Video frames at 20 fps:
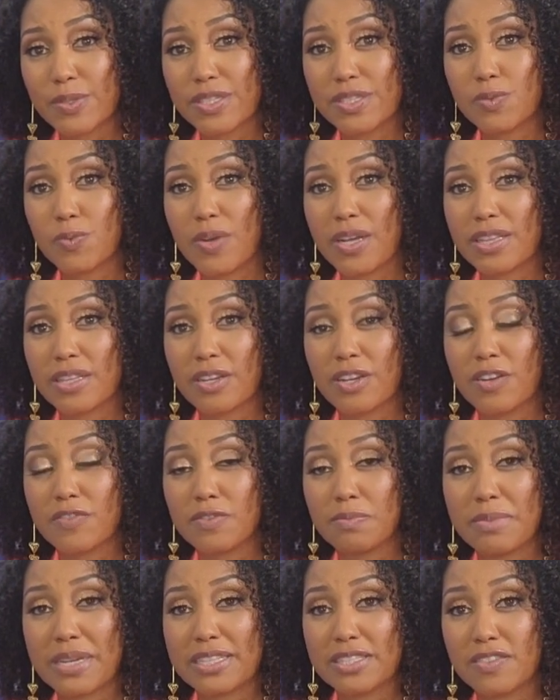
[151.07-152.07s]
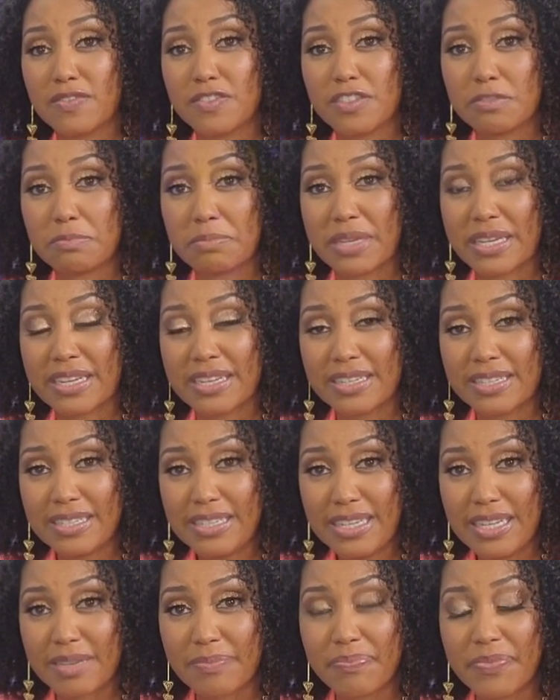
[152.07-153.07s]
which is what the government of Jamaica
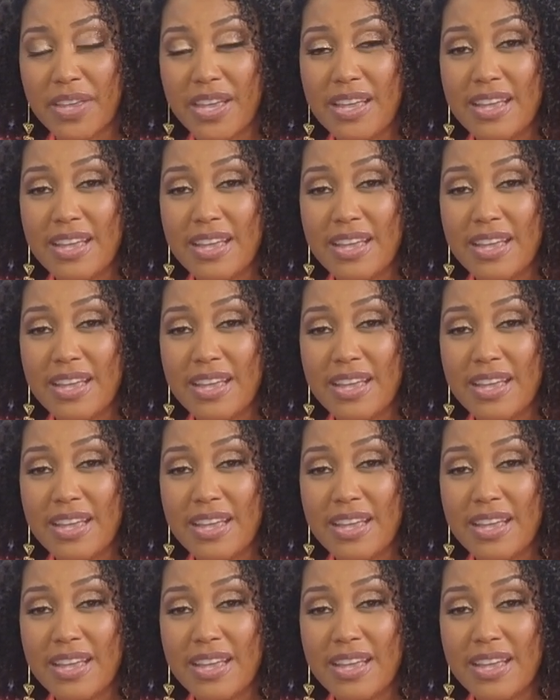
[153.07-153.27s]
did.